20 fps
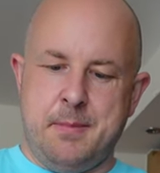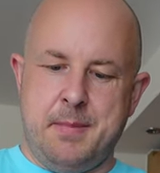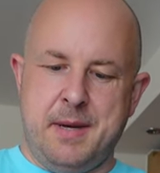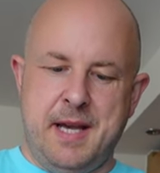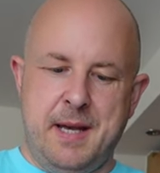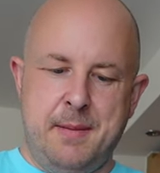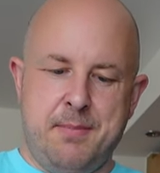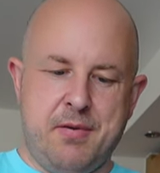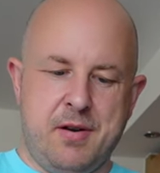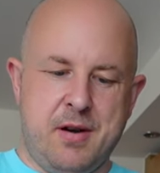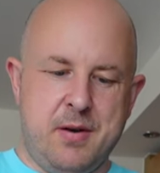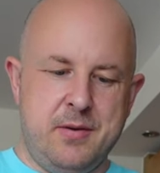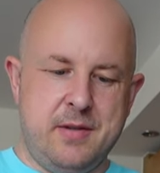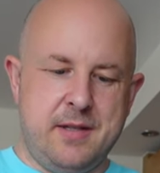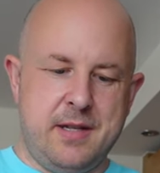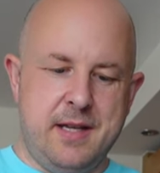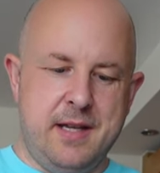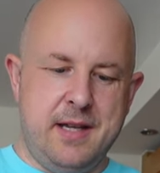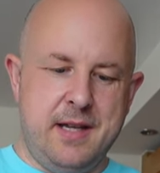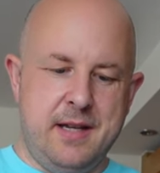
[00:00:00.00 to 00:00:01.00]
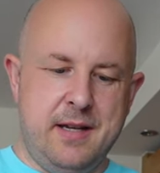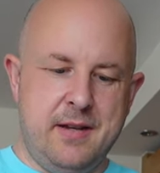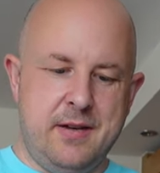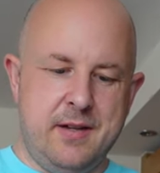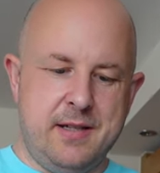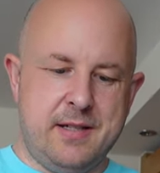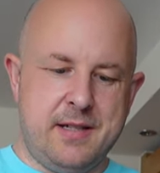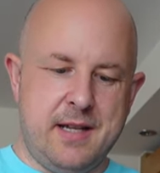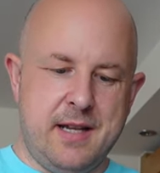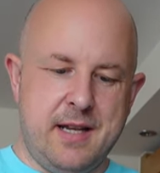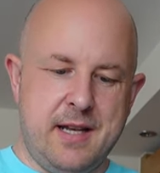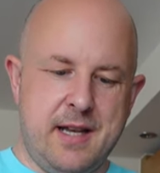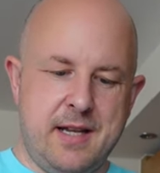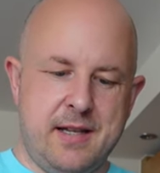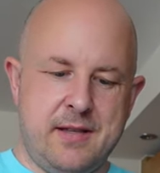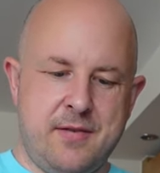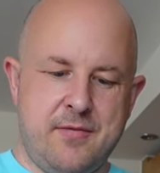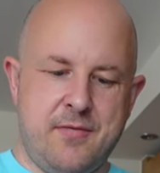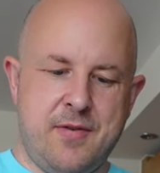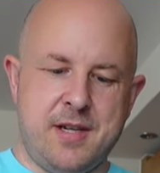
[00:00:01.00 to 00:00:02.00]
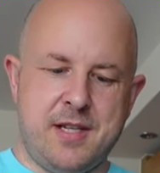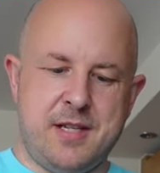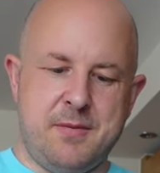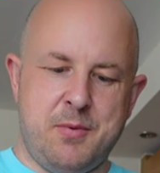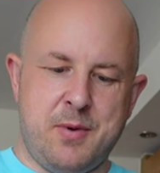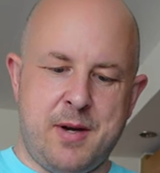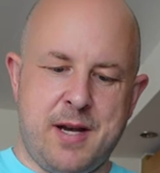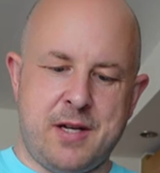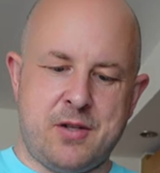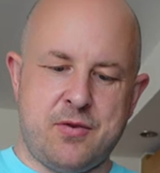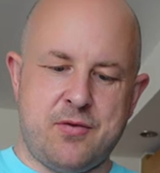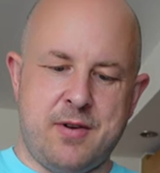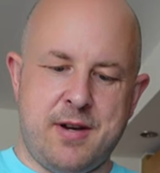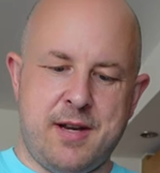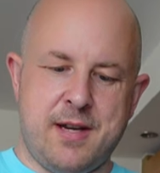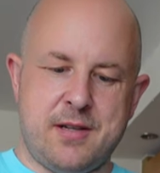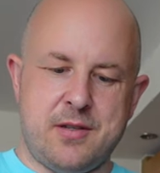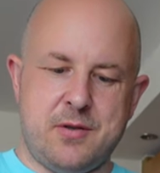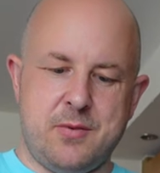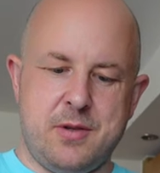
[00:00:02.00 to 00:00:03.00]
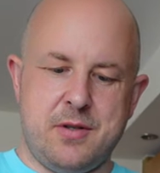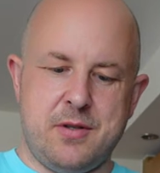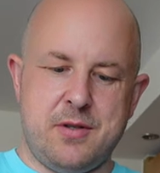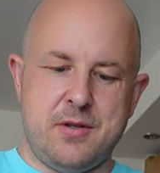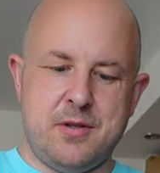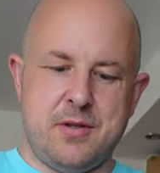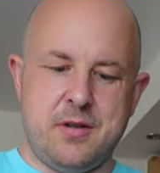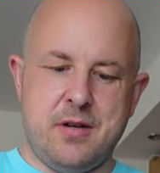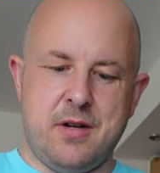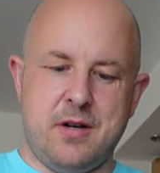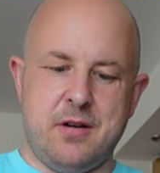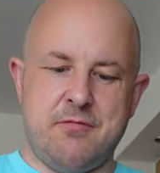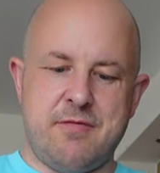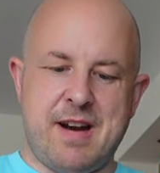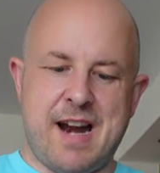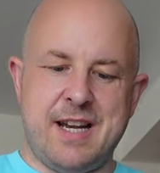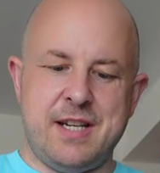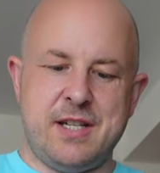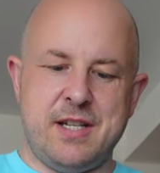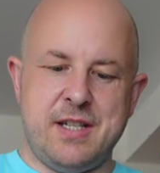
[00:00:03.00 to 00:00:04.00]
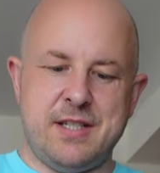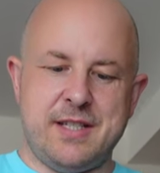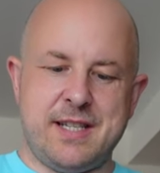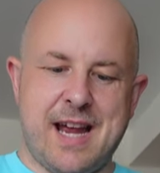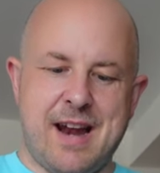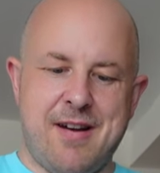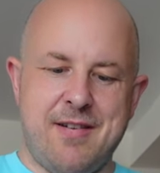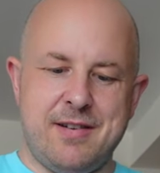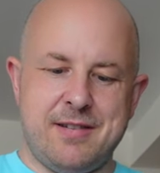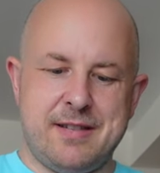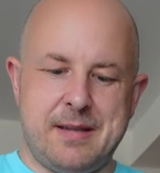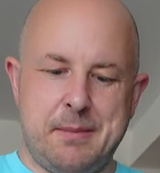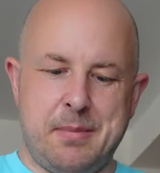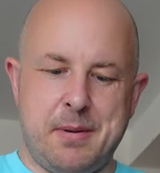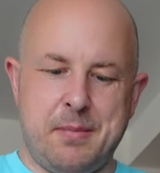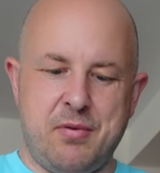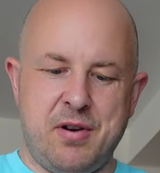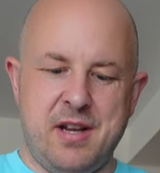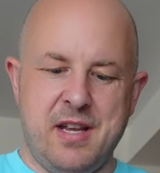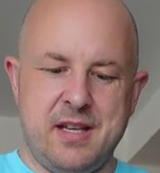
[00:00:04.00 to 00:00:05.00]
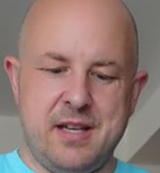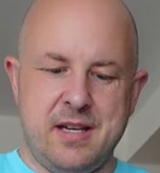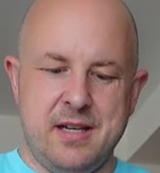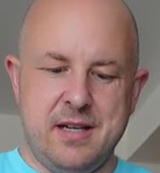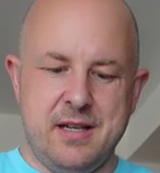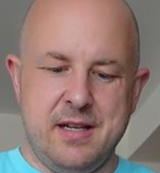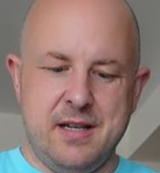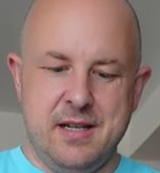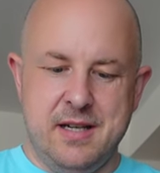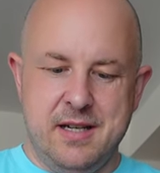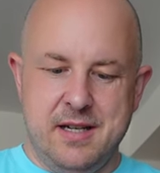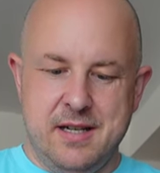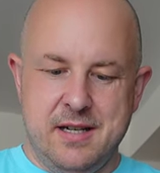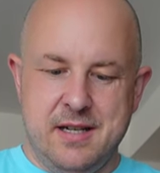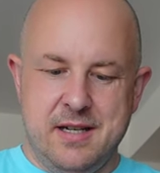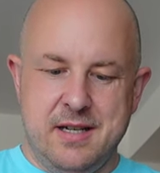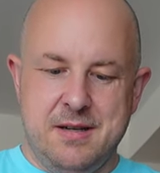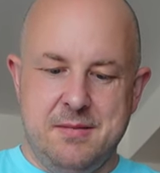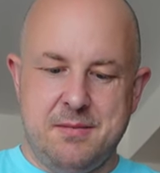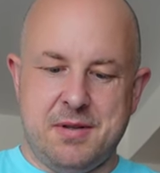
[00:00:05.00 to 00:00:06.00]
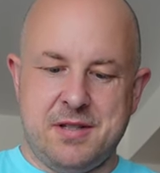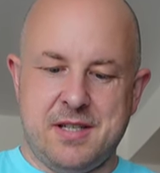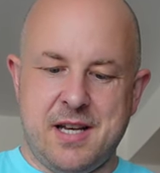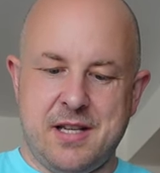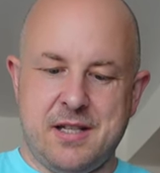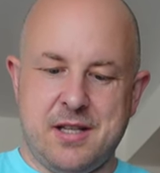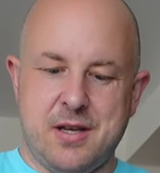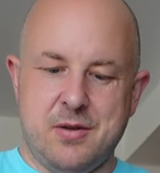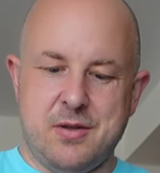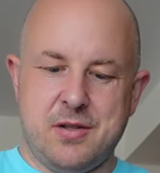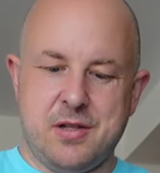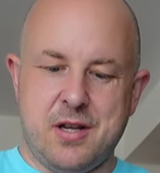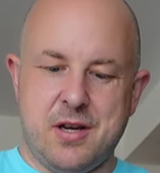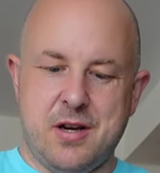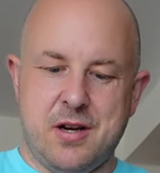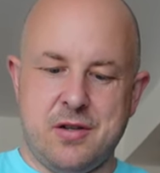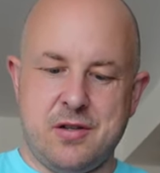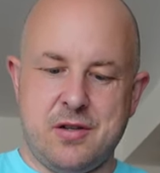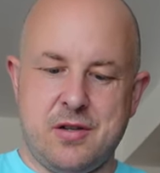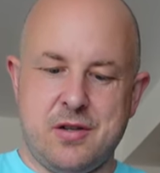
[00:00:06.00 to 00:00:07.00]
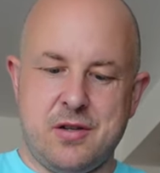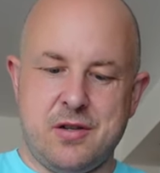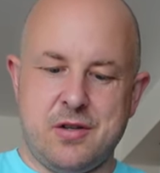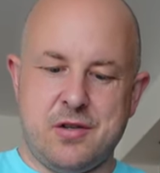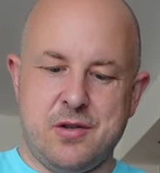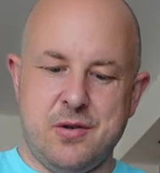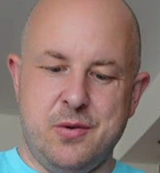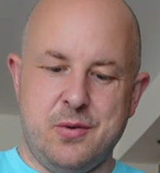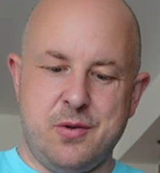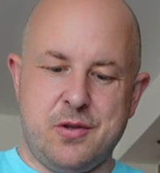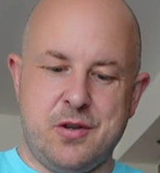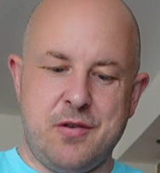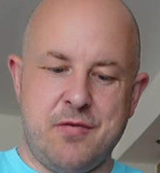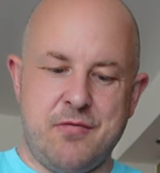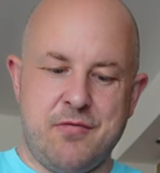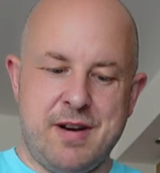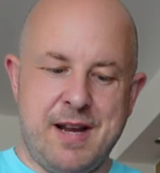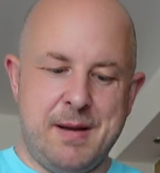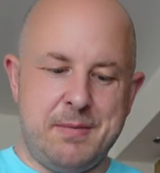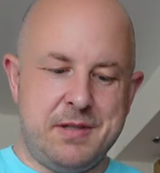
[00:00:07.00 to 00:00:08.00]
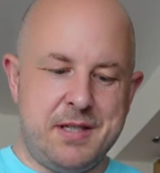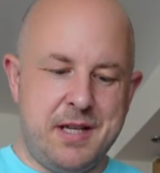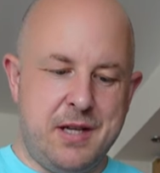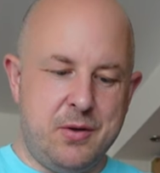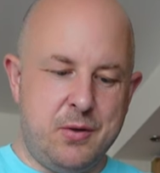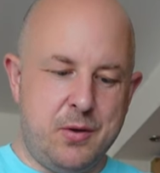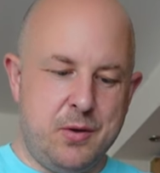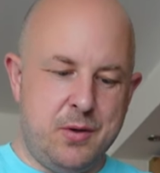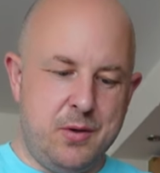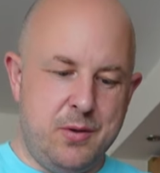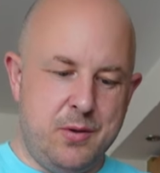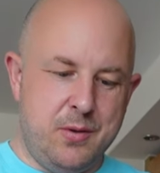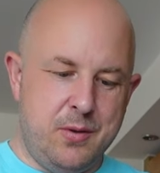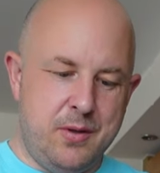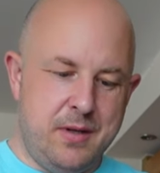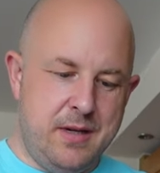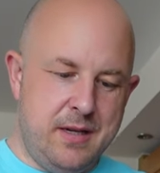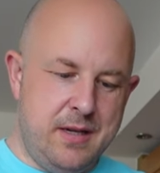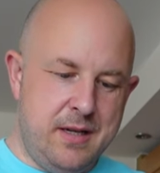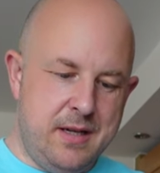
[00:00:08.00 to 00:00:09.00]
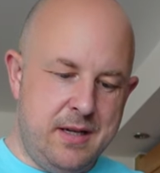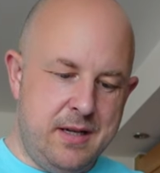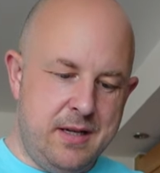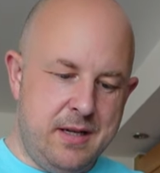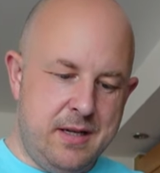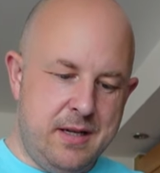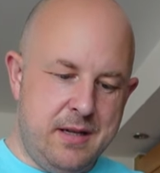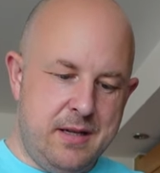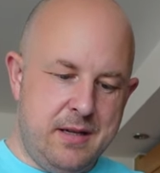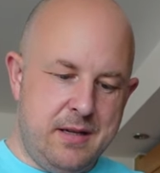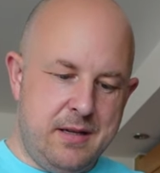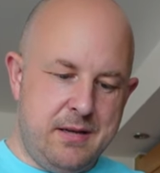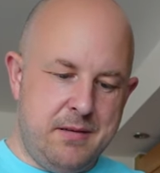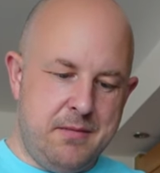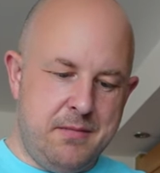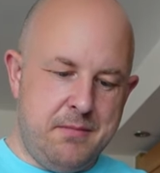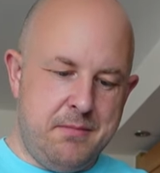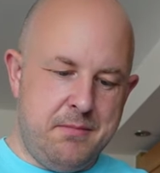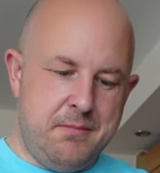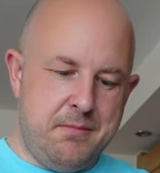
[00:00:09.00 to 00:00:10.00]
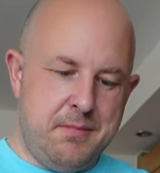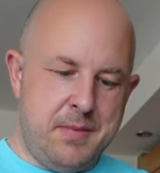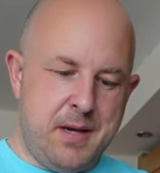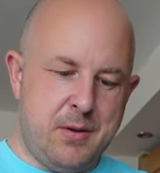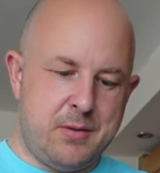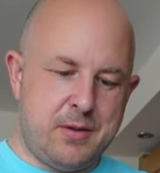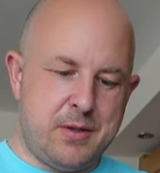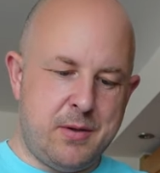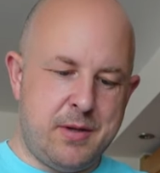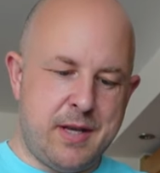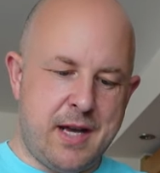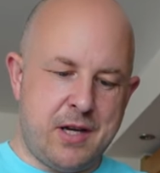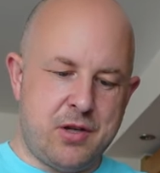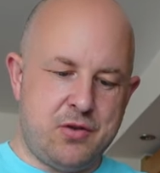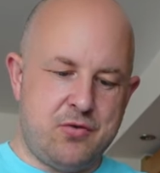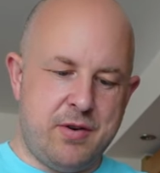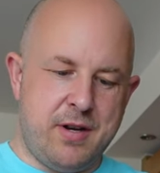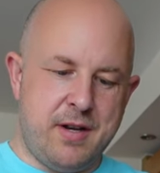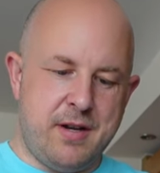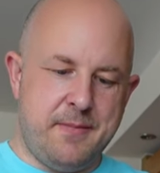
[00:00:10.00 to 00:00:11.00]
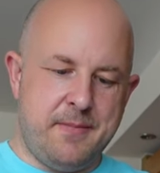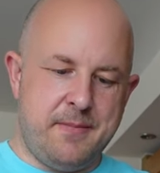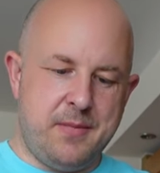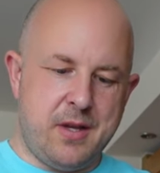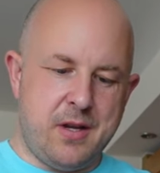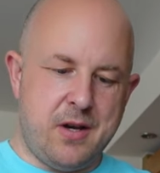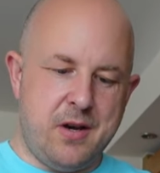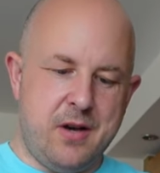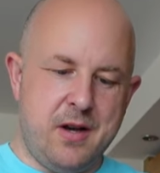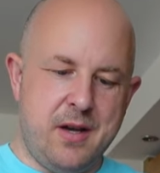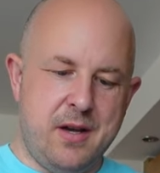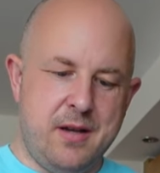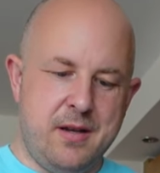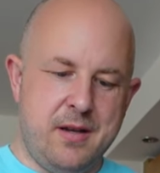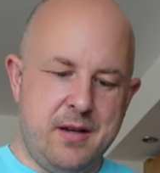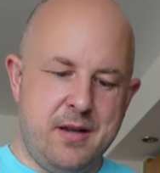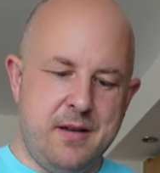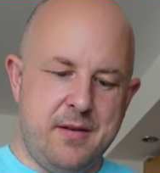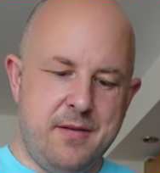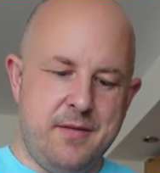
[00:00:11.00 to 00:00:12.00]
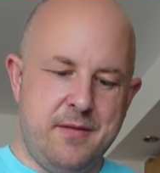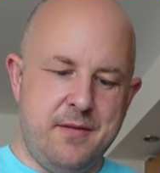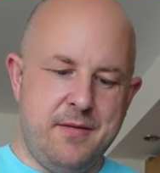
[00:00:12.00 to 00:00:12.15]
pea protein isolate, vegetable extracts, which are radishes, carrots and paprika, potato starch, salt, rapeseed oil, maltodextrin, iron,